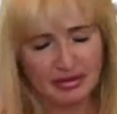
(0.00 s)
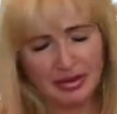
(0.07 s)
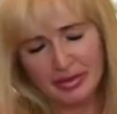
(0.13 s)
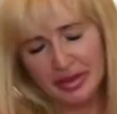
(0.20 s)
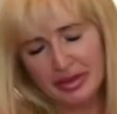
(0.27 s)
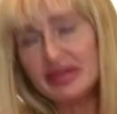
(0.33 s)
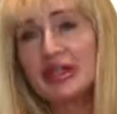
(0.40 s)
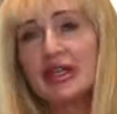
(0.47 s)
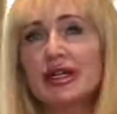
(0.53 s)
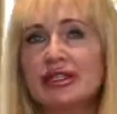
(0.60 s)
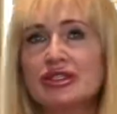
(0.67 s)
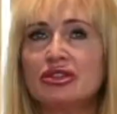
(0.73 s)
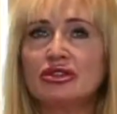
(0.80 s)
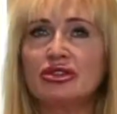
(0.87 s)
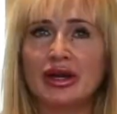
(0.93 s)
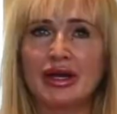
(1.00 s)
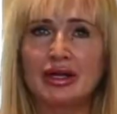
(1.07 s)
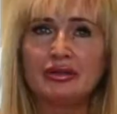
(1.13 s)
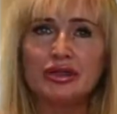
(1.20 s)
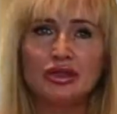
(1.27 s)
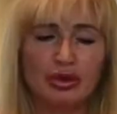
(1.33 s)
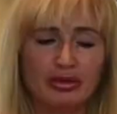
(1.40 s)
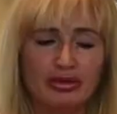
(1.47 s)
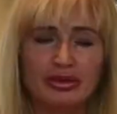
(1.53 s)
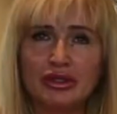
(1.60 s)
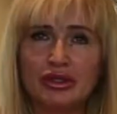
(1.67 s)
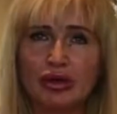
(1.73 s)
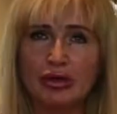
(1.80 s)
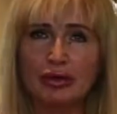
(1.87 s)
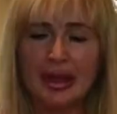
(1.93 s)
about 300 grams of
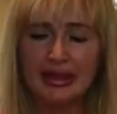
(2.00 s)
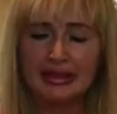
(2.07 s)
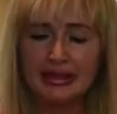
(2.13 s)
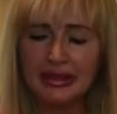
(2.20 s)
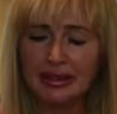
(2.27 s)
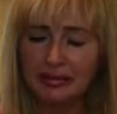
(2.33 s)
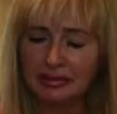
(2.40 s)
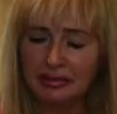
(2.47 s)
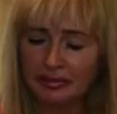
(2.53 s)
Fideuà pasta,